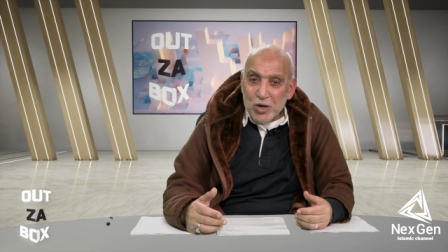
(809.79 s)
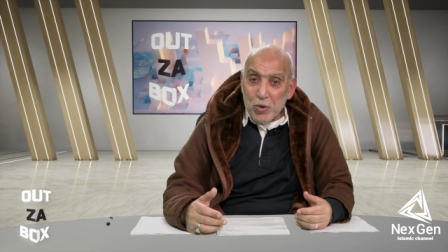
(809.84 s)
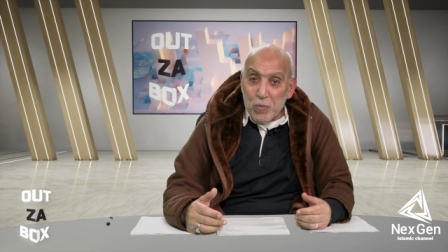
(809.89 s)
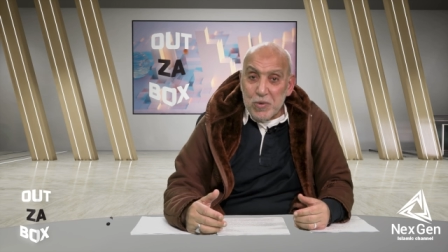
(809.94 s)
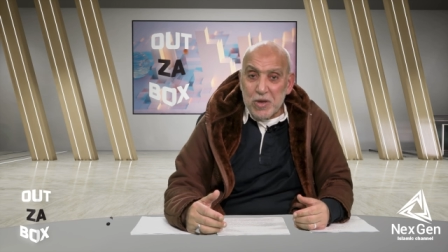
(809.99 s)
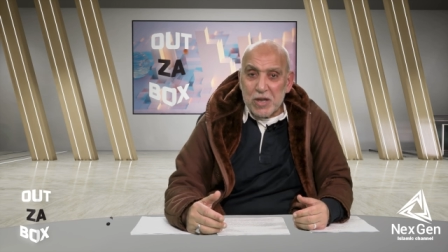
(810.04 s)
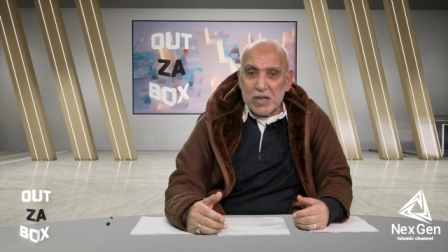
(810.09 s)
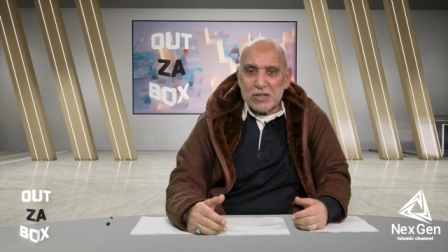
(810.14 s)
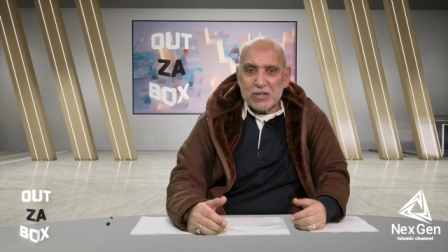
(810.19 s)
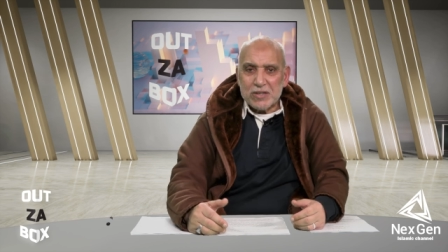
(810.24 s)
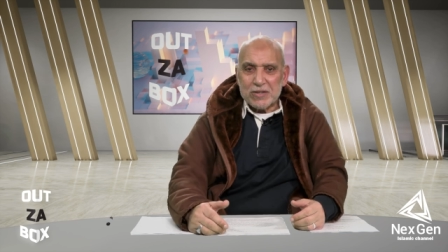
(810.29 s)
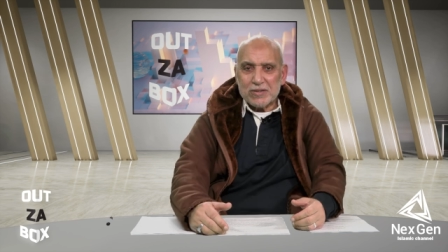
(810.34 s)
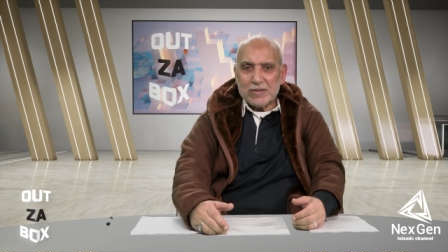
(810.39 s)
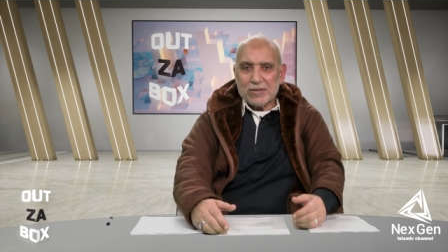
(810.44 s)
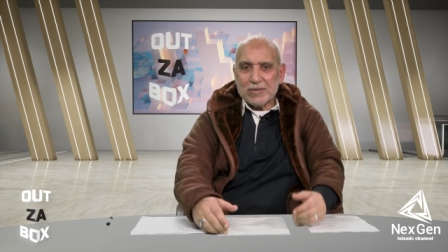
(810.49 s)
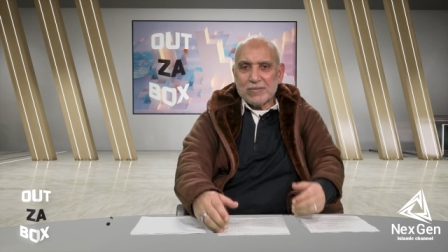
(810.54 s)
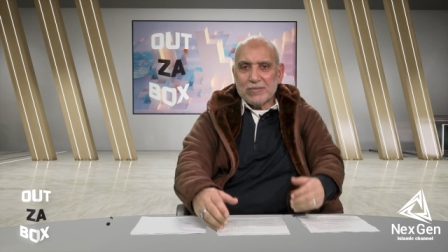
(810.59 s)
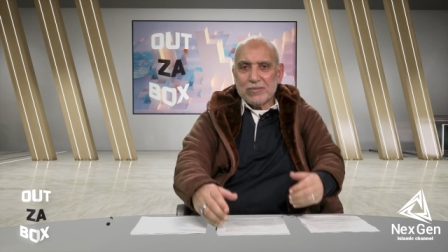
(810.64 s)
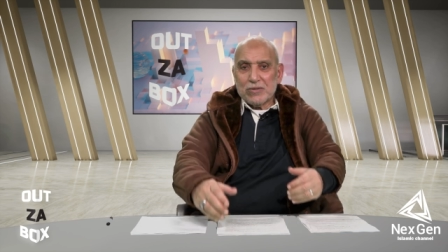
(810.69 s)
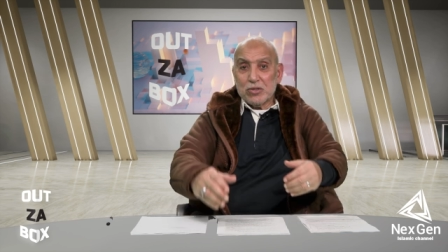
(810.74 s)

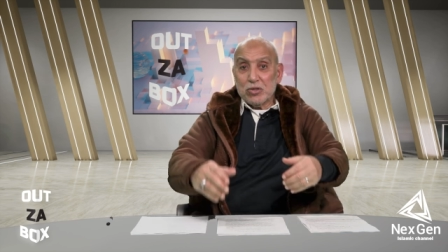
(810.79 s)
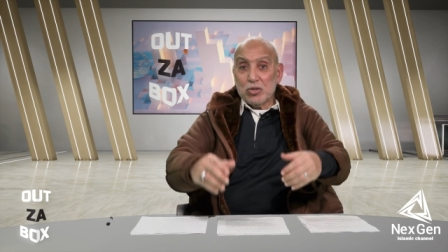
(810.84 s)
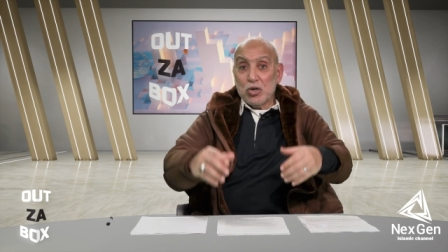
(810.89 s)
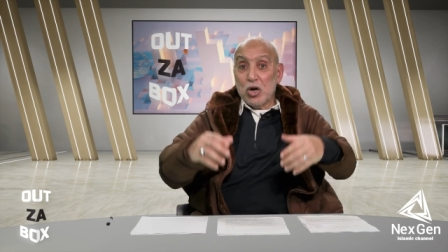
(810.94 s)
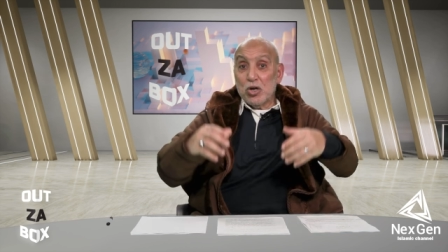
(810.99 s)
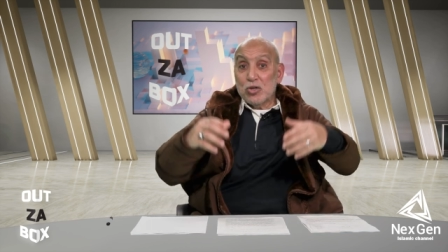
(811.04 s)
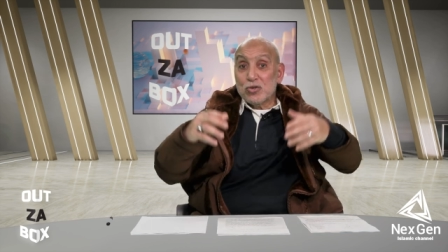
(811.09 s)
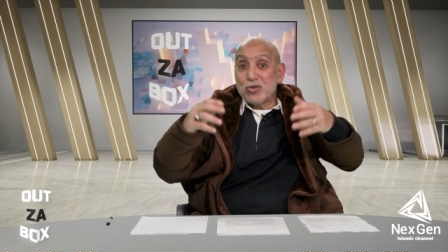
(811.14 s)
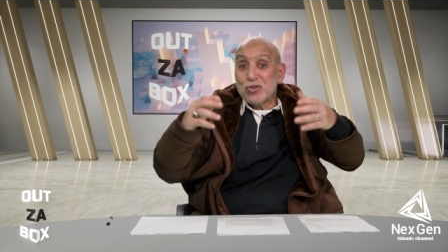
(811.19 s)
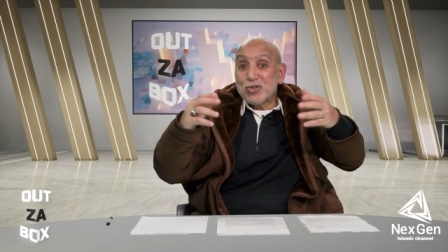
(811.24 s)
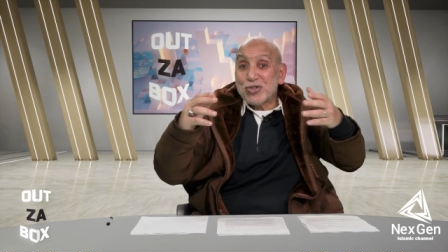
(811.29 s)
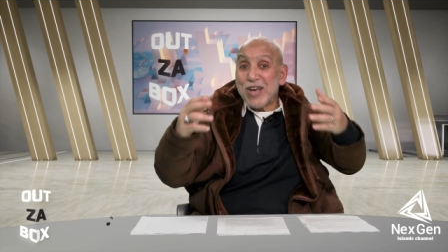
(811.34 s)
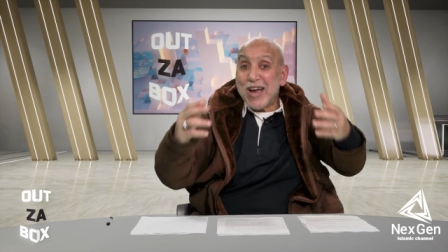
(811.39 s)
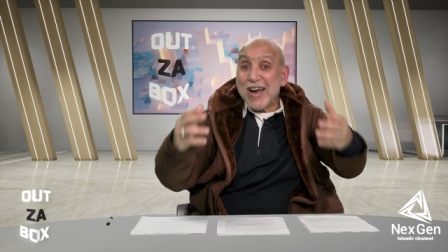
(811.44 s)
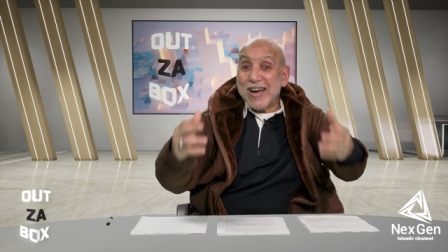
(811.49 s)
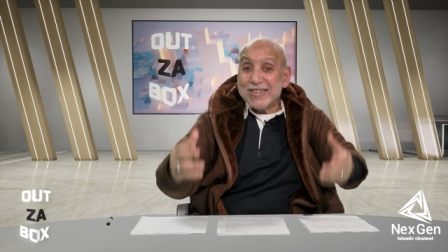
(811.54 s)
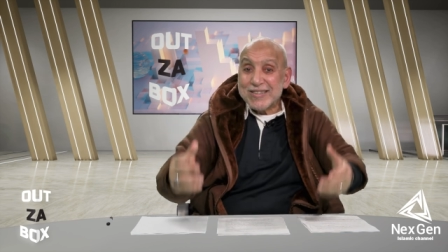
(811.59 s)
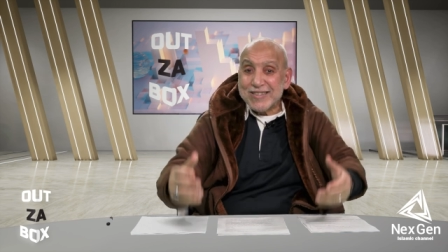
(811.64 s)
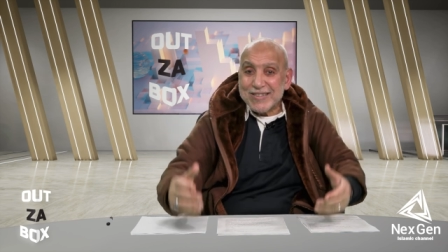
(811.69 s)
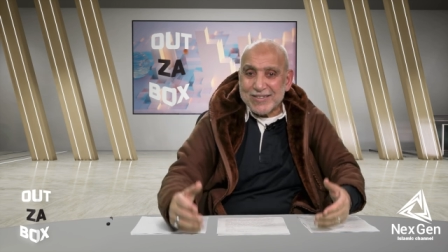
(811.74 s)
communities, their own
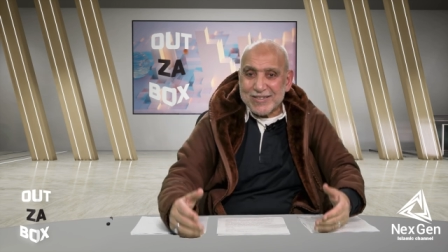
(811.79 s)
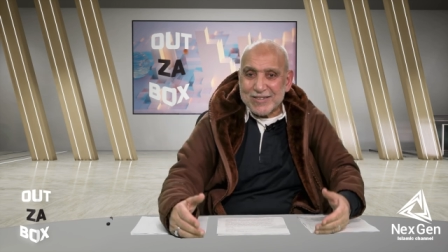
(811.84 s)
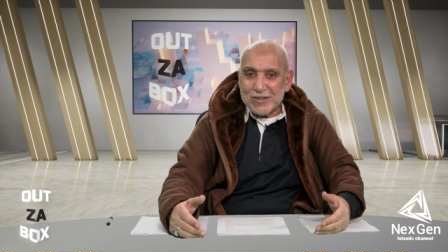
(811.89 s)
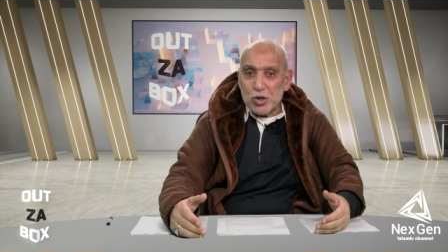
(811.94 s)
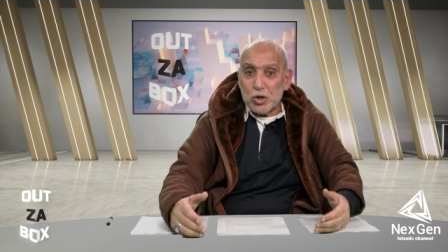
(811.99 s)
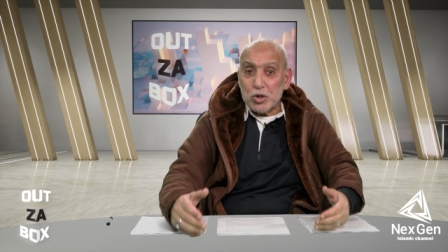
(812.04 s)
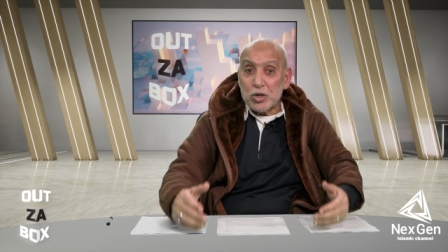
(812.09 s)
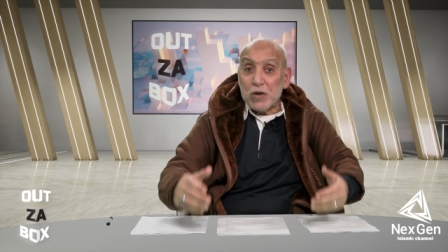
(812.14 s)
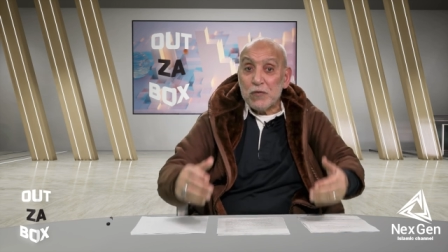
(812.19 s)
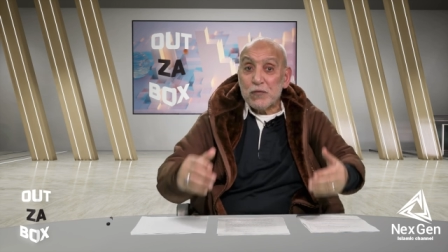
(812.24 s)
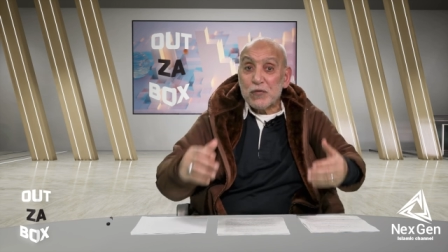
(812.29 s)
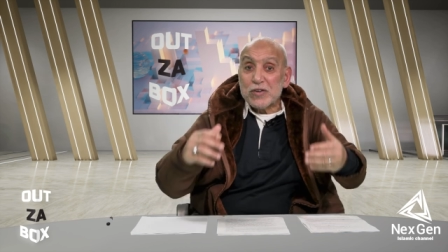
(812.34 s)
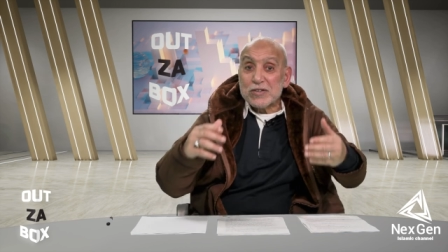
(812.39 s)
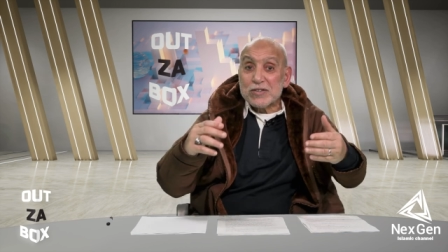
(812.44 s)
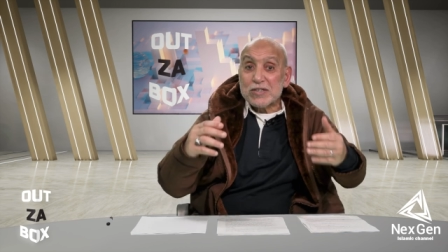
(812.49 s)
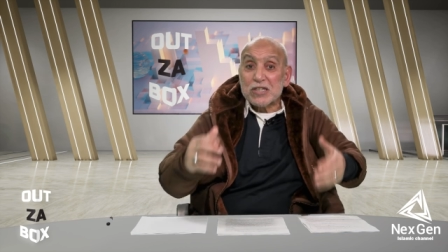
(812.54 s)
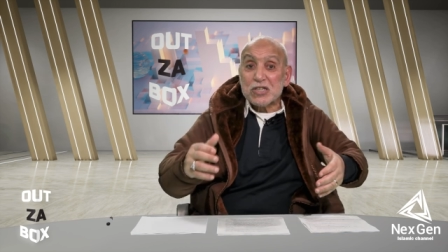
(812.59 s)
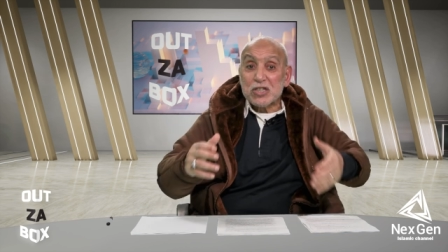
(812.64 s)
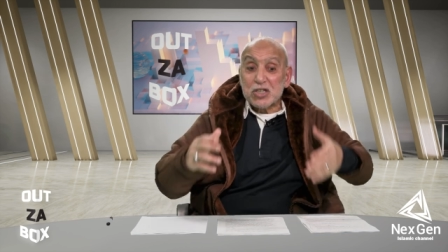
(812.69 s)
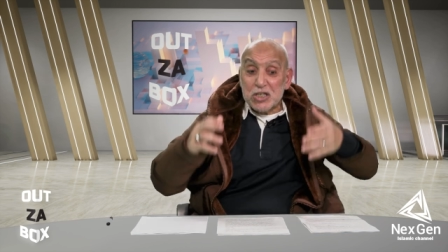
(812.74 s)
societies, their own
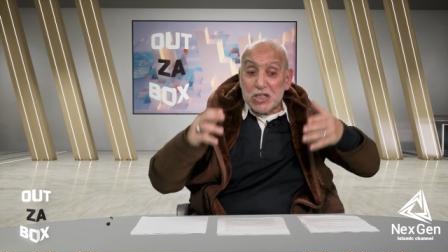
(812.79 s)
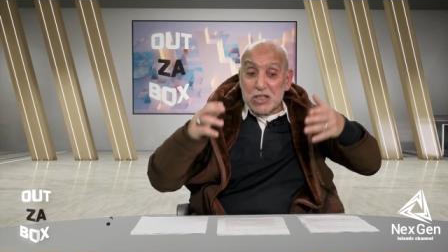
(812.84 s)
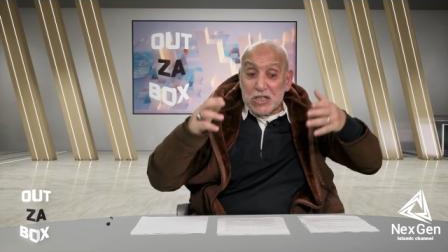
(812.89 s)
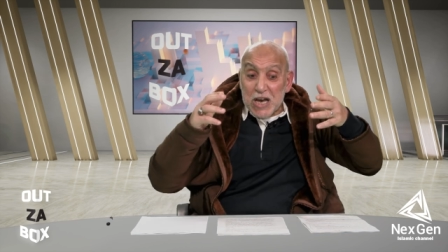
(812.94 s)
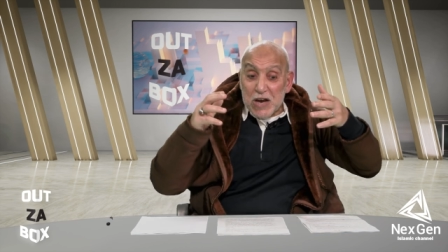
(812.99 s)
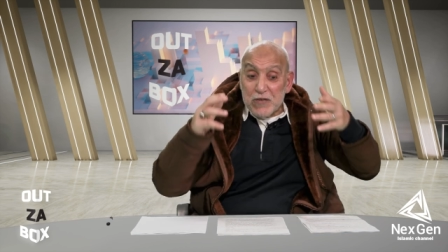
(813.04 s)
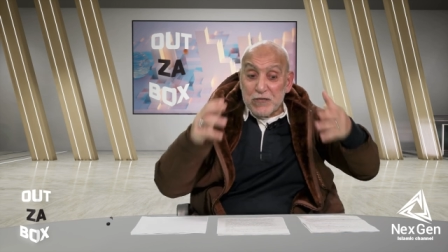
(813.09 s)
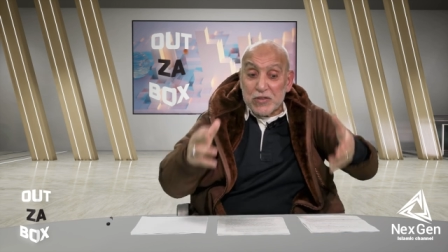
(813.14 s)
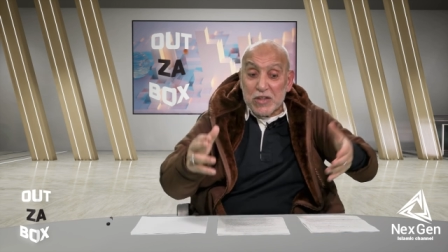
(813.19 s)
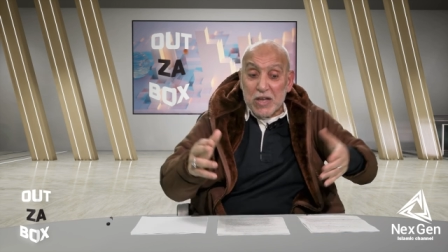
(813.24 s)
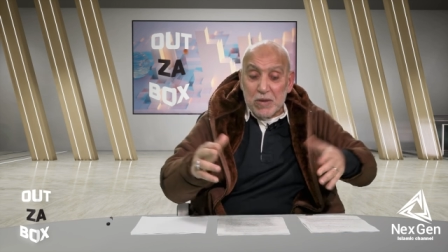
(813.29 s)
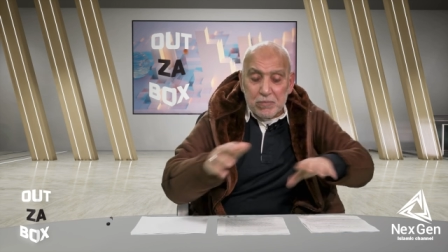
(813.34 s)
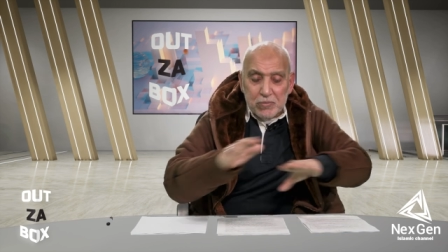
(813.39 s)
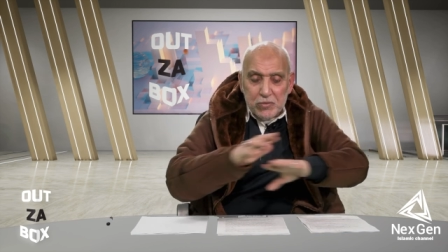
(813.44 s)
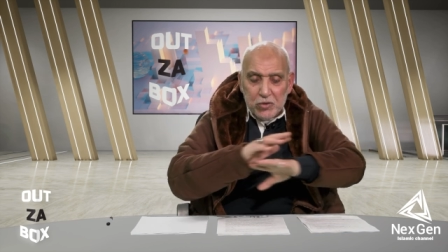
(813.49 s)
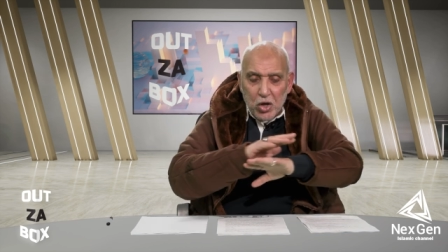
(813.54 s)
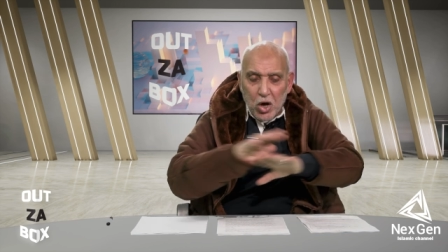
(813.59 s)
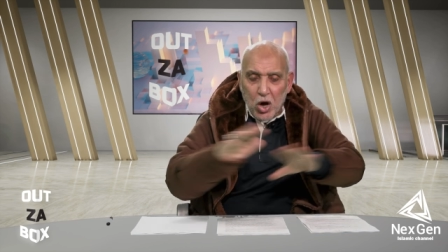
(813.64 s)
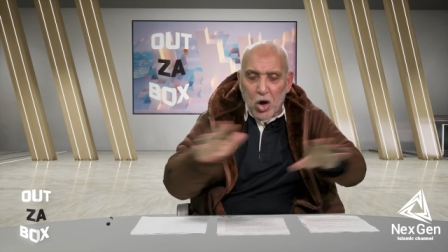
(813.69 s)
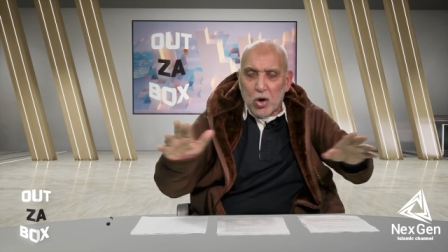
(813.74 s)
infrastructure. Give
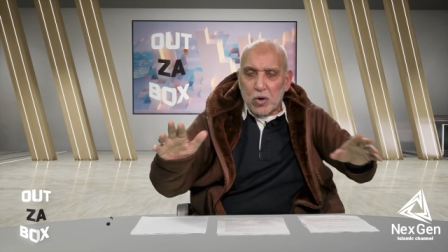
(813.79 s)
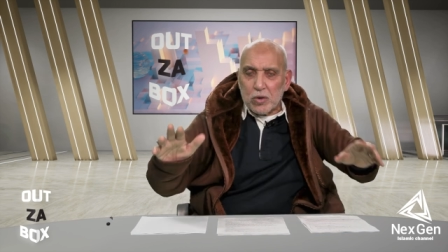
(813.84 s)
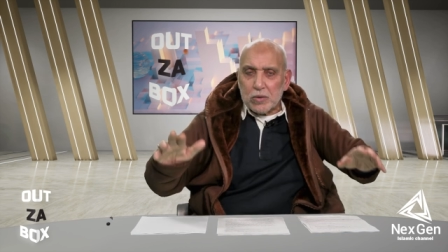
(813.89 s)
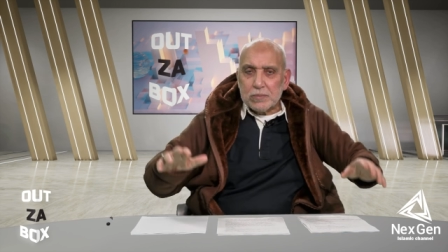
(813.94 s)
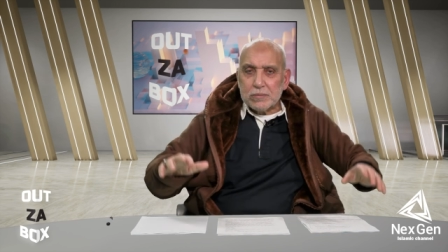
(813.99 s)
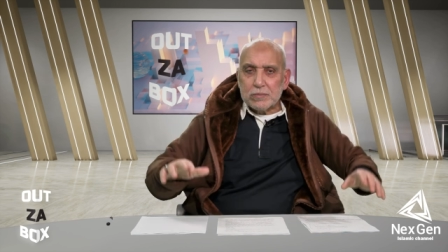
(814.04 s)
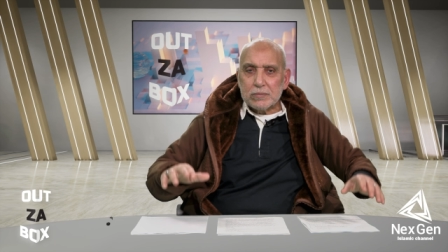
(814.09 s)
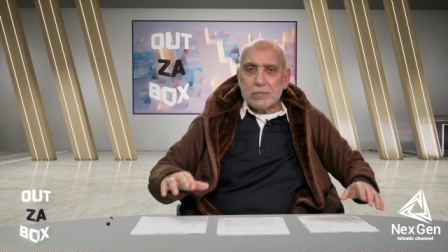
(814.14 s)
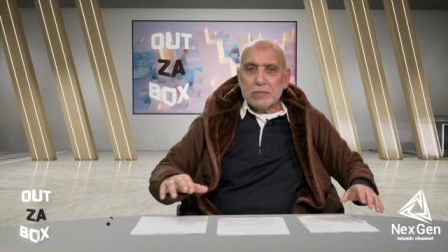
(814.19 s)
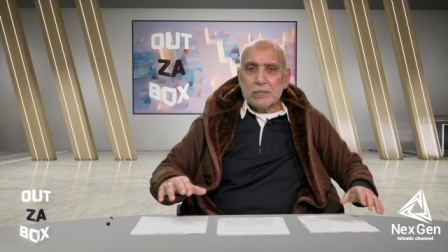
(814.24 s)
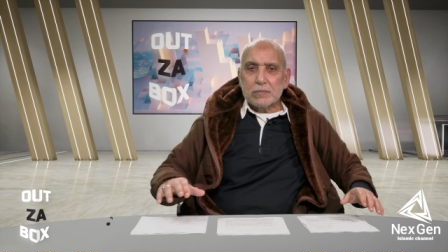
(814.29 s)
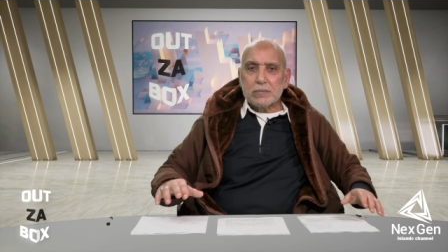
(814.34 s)
them. No.